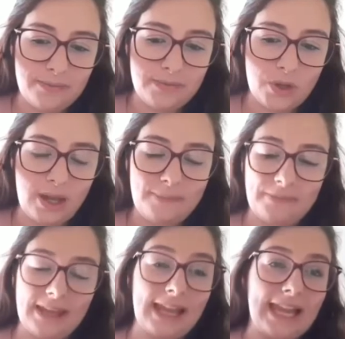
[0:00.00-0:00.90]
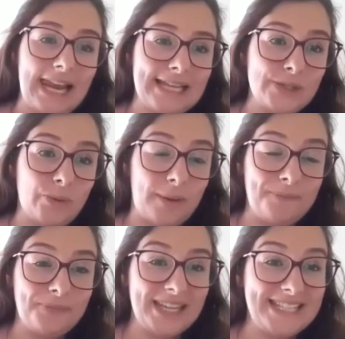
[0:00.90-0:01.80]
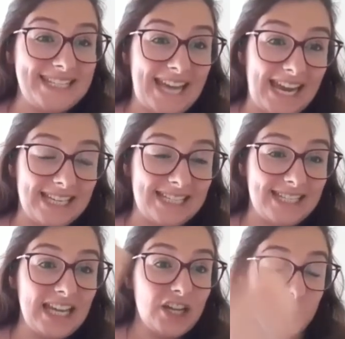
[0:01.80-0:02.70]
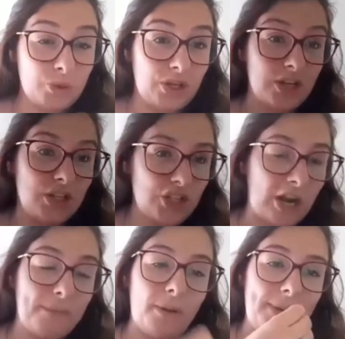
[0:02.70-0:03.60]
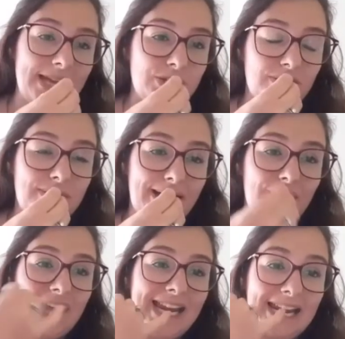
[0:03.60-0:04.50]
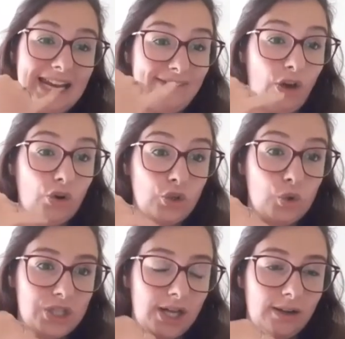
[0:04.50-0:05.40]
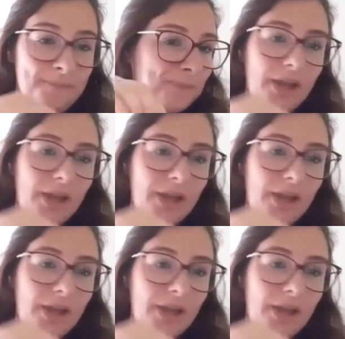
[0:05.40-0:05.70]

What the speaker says: Okay, last one is taste. So what you're going to do is you're going to pop it into your mouth and you're going to leave it on your tongue.